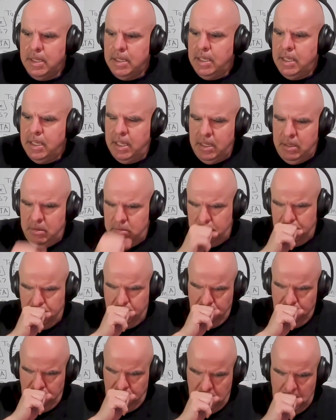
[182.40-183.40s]
and
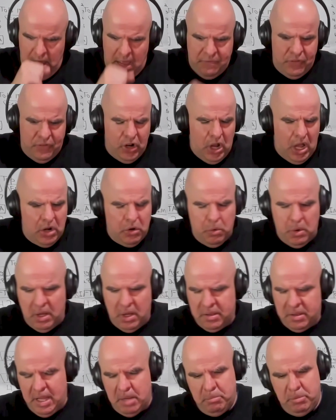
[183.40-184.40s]
I forgot who
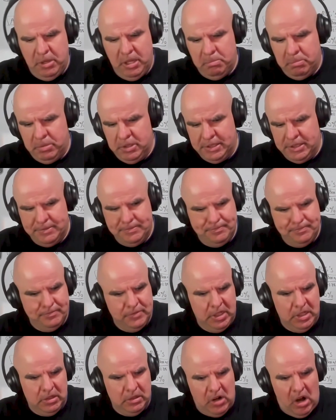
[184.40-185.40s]
else they beat, but
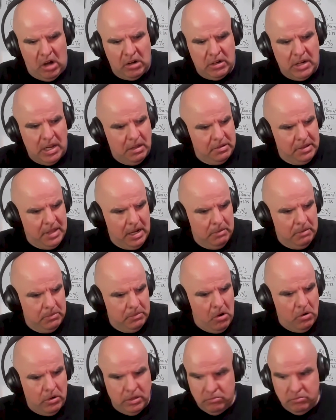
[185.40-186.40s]
Carlisle's got them
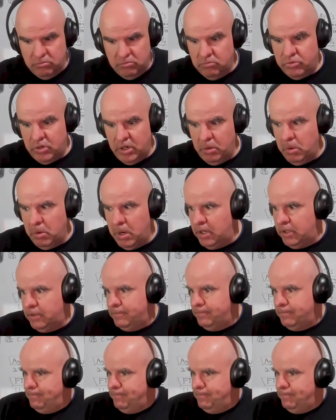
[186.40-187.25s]
going pretty well.